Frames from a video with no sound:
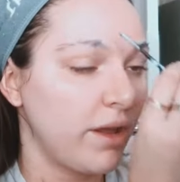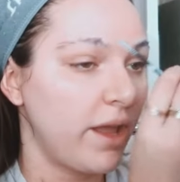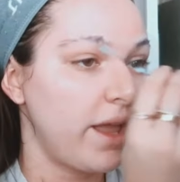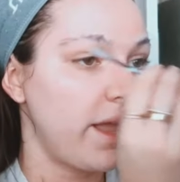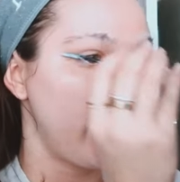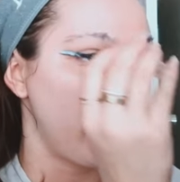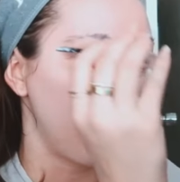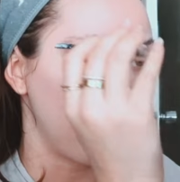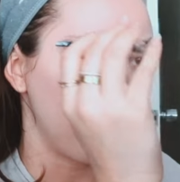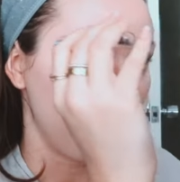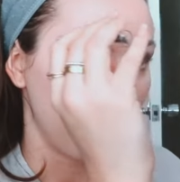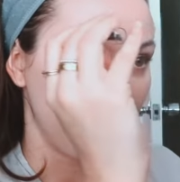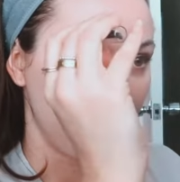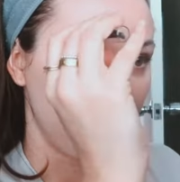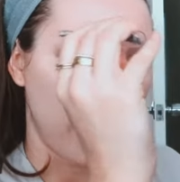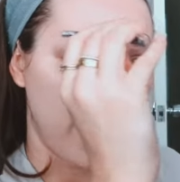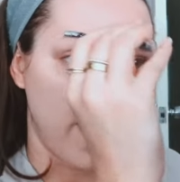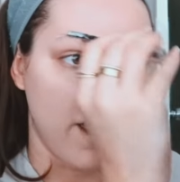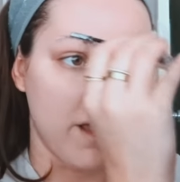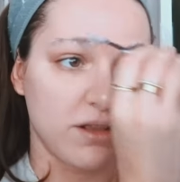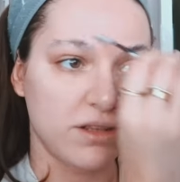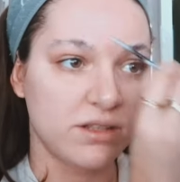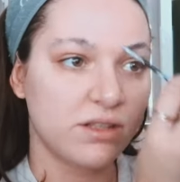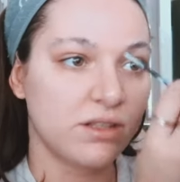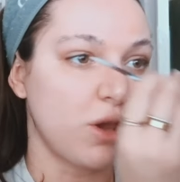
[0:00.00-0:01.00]
And
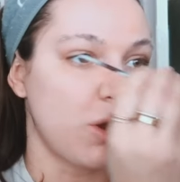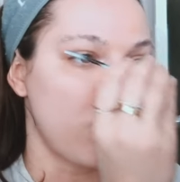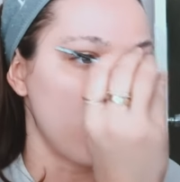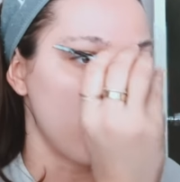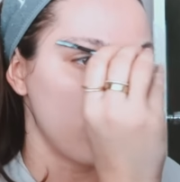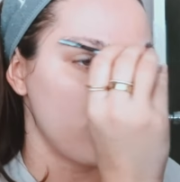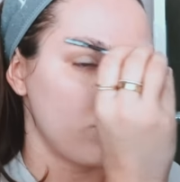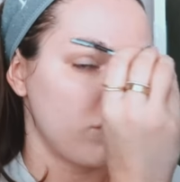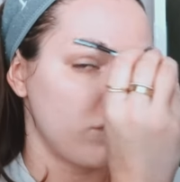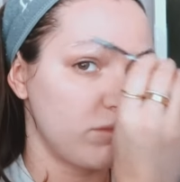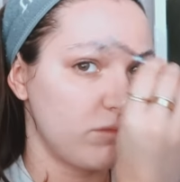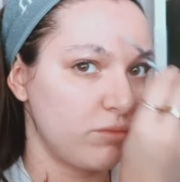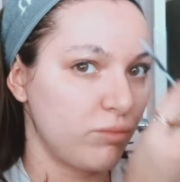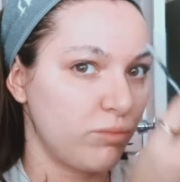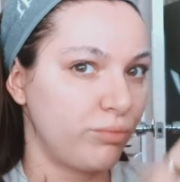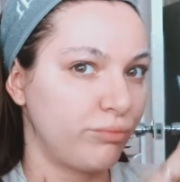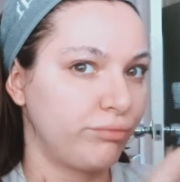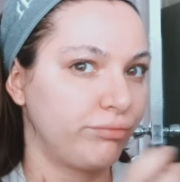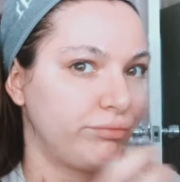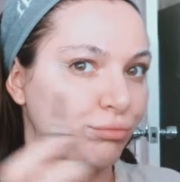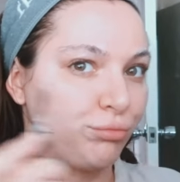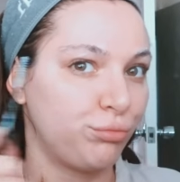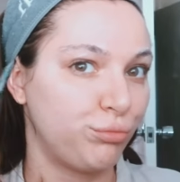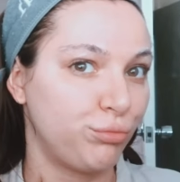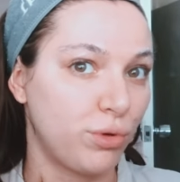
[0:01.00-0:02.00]
yeah, so
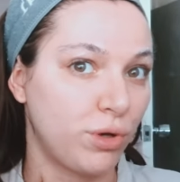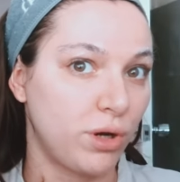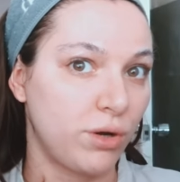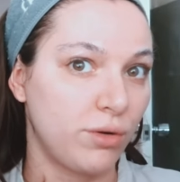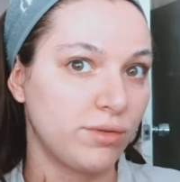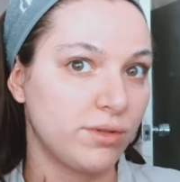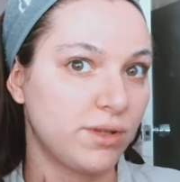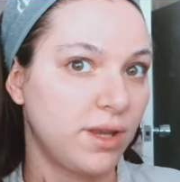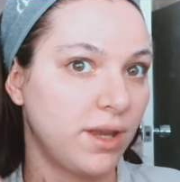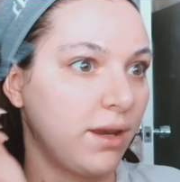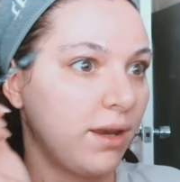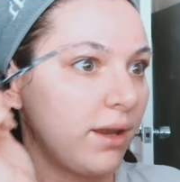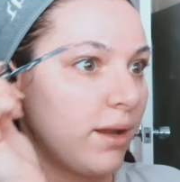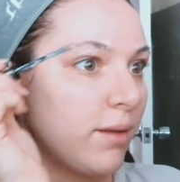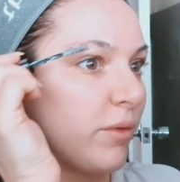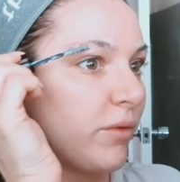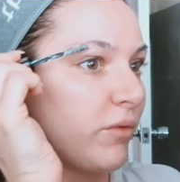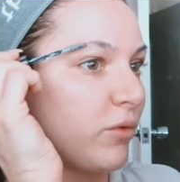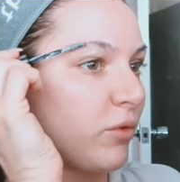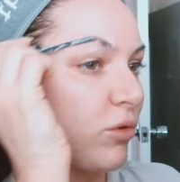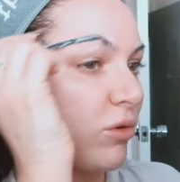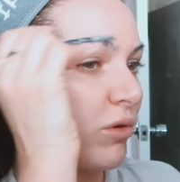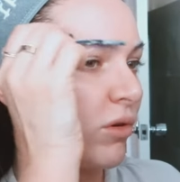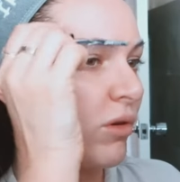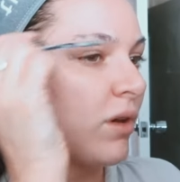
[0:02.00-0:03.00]
what I was getting at
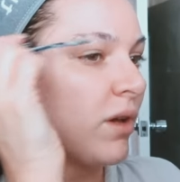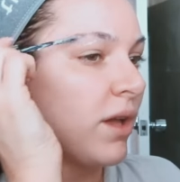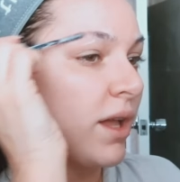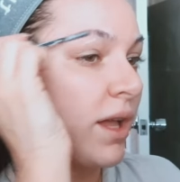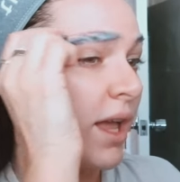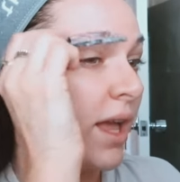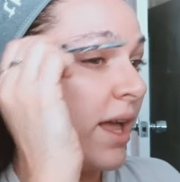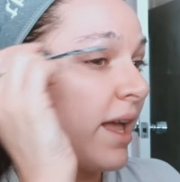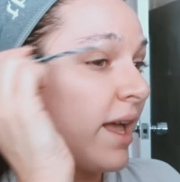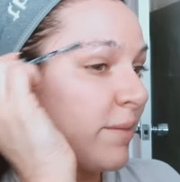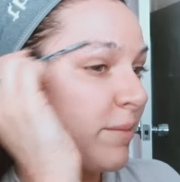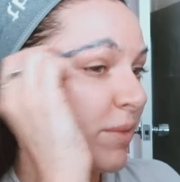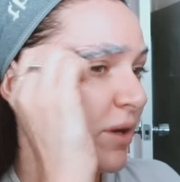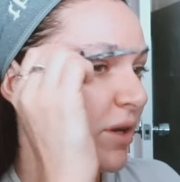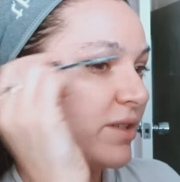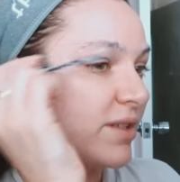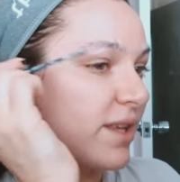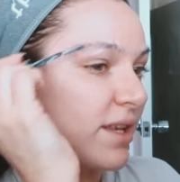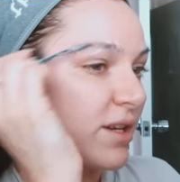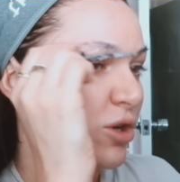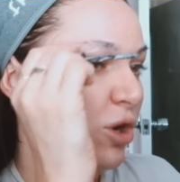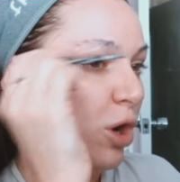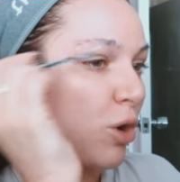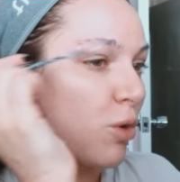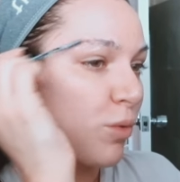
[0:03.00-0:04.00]
before. Because
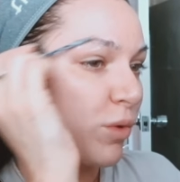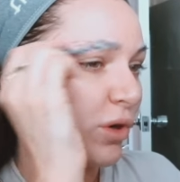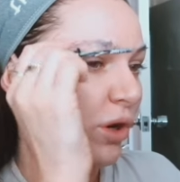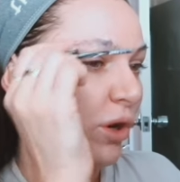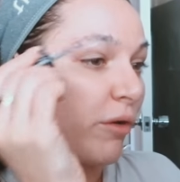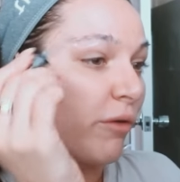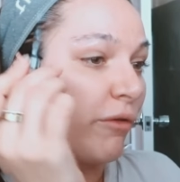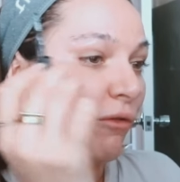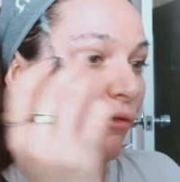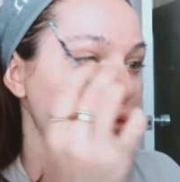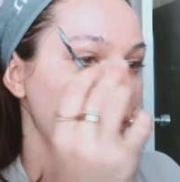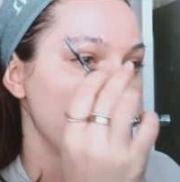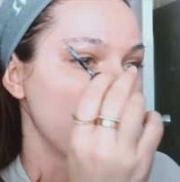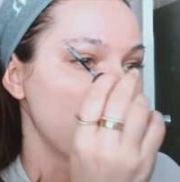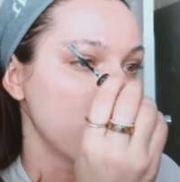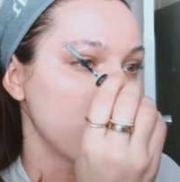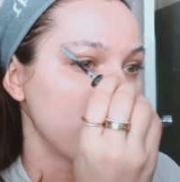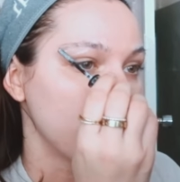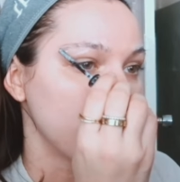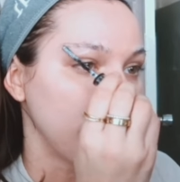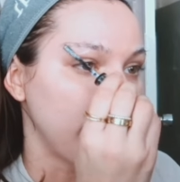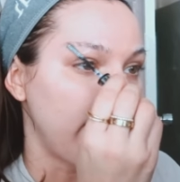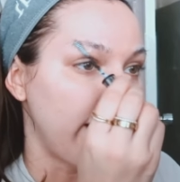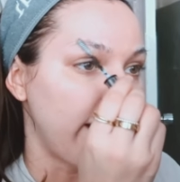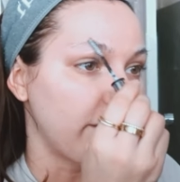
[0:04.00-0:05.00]
I don't want to go full
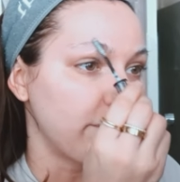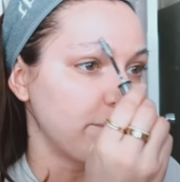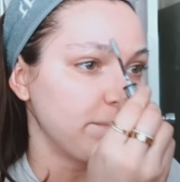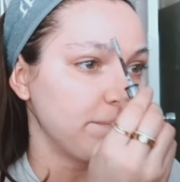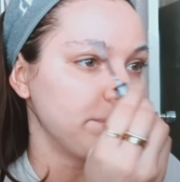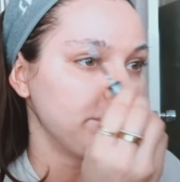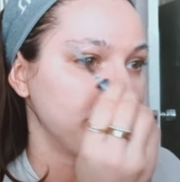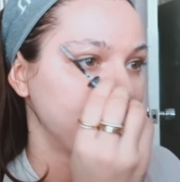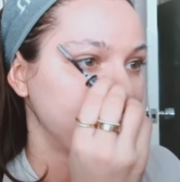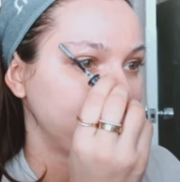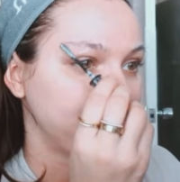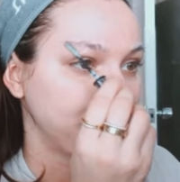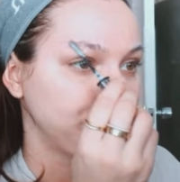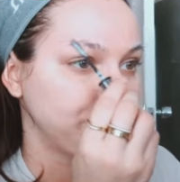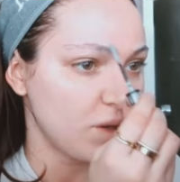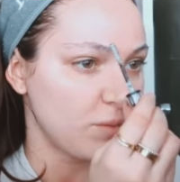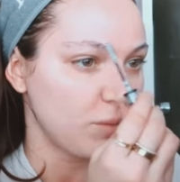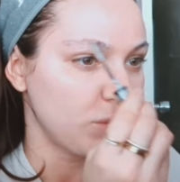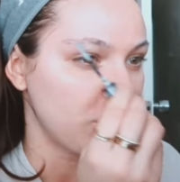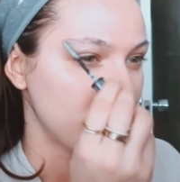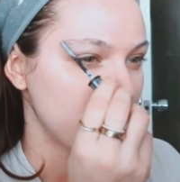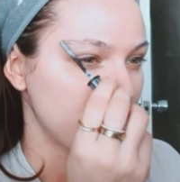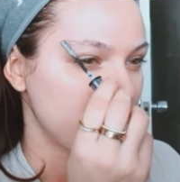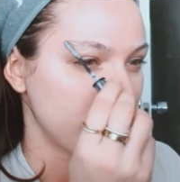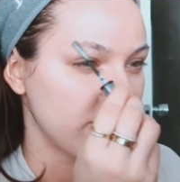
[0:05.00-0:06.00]
glam,
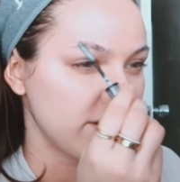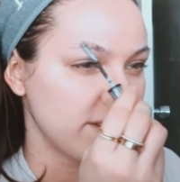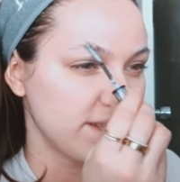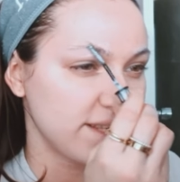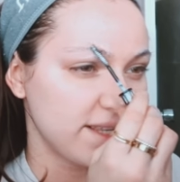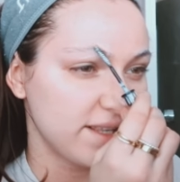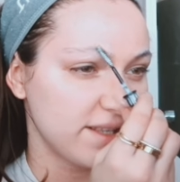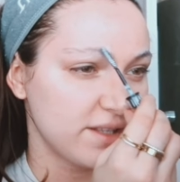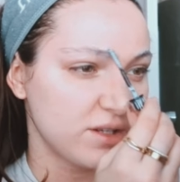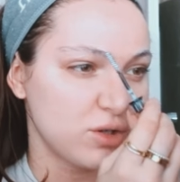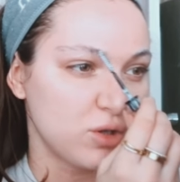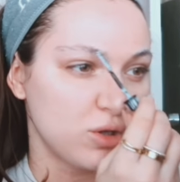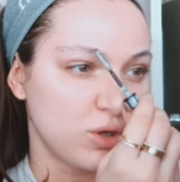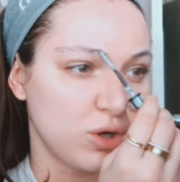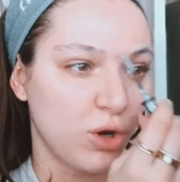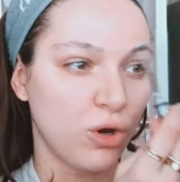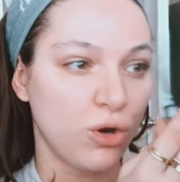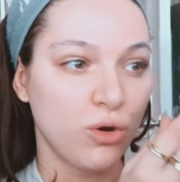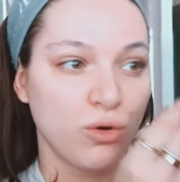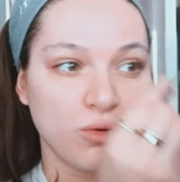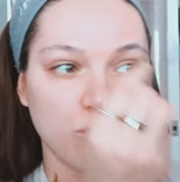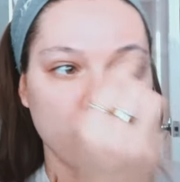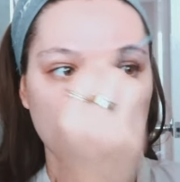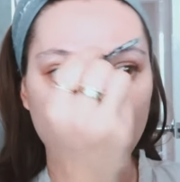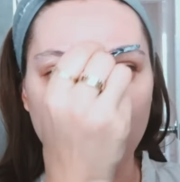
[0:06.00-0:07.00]
because honestly there's no
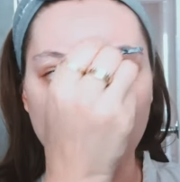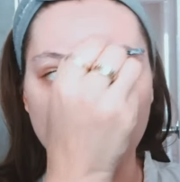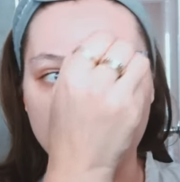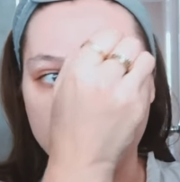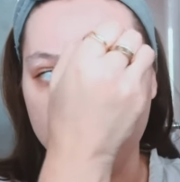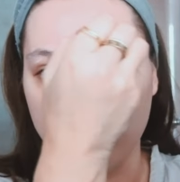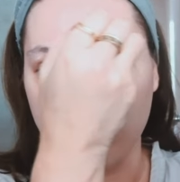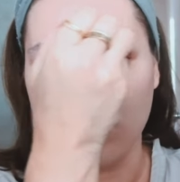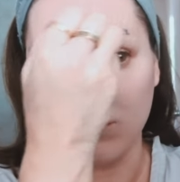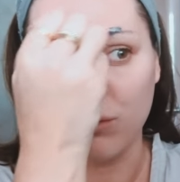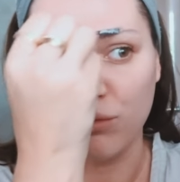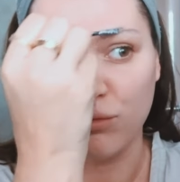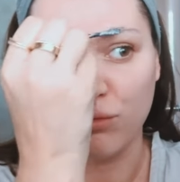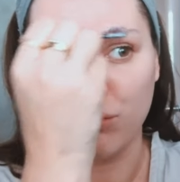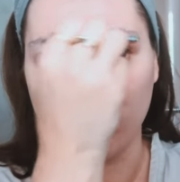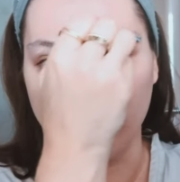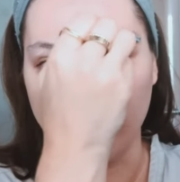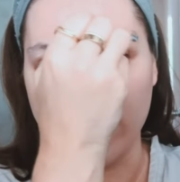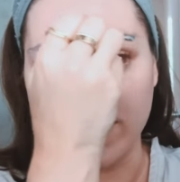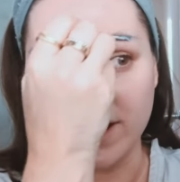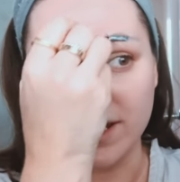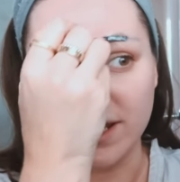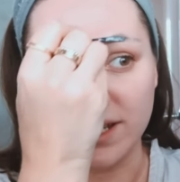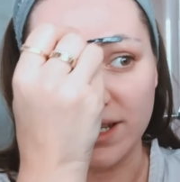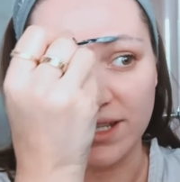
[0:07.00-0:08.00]
real
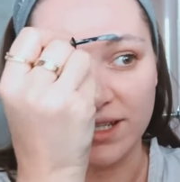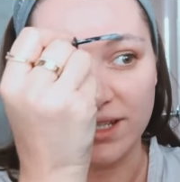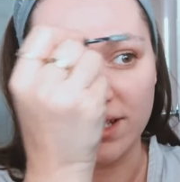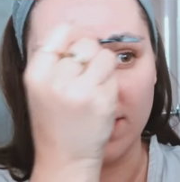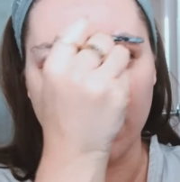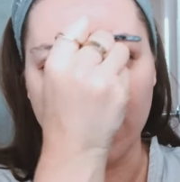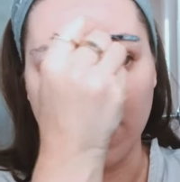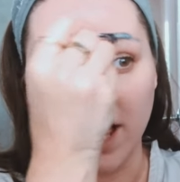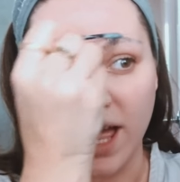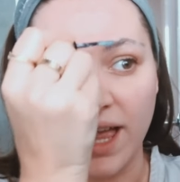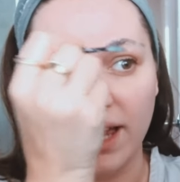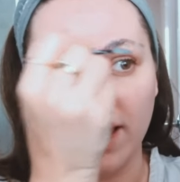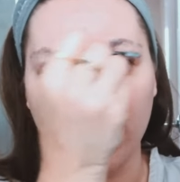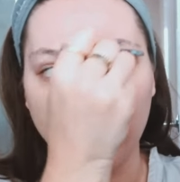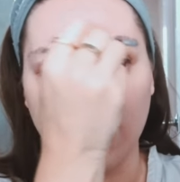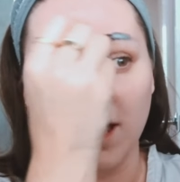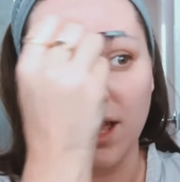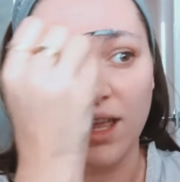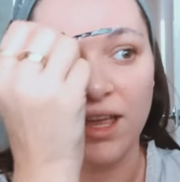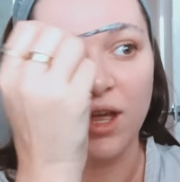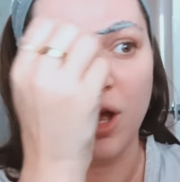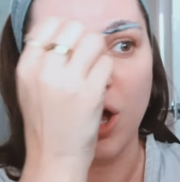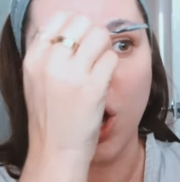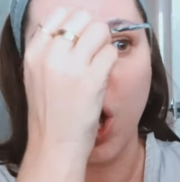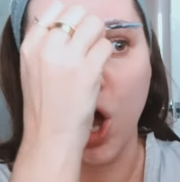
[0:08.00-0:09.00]
reason to like
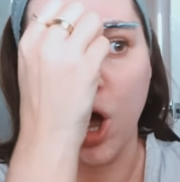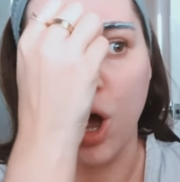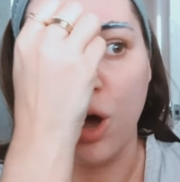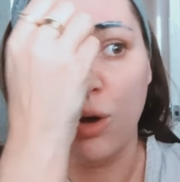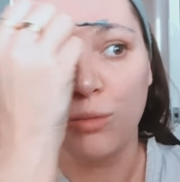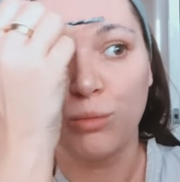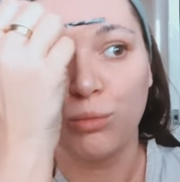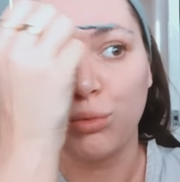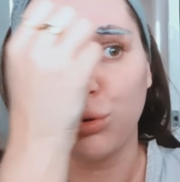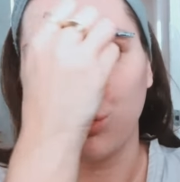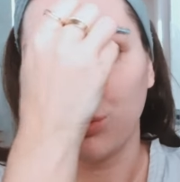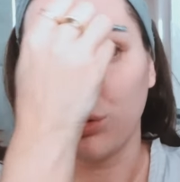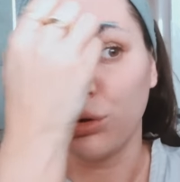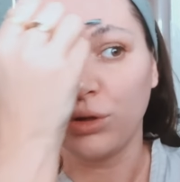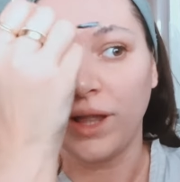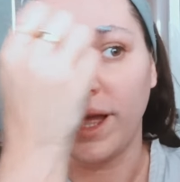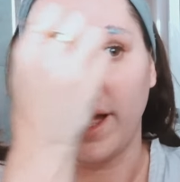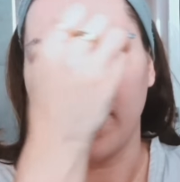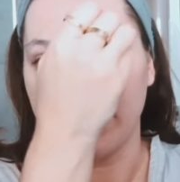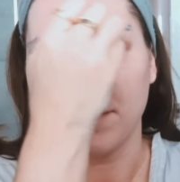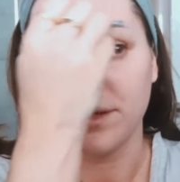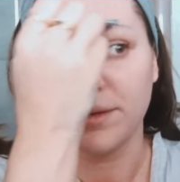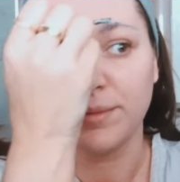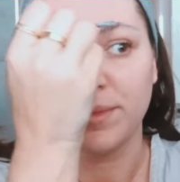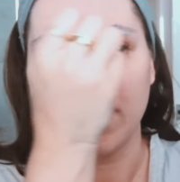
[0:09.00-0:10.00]
pull
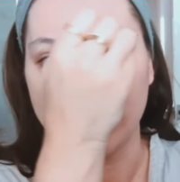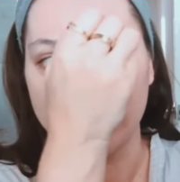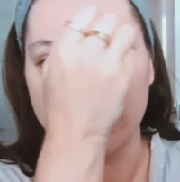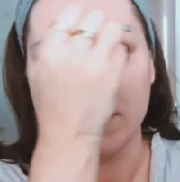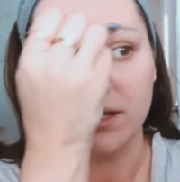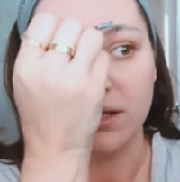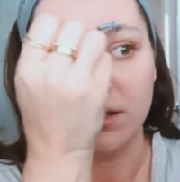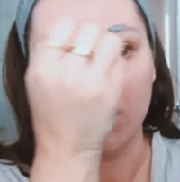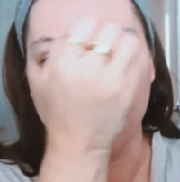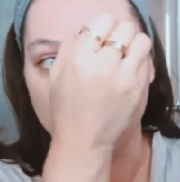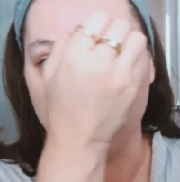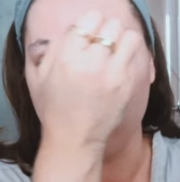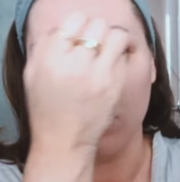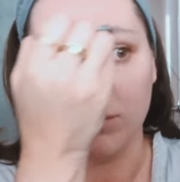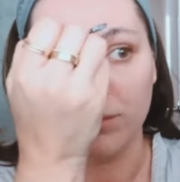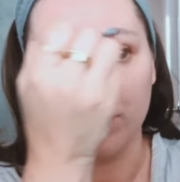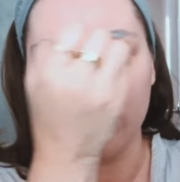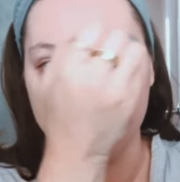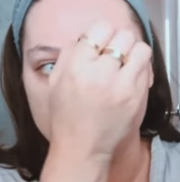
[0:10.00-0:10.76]
out the big stops.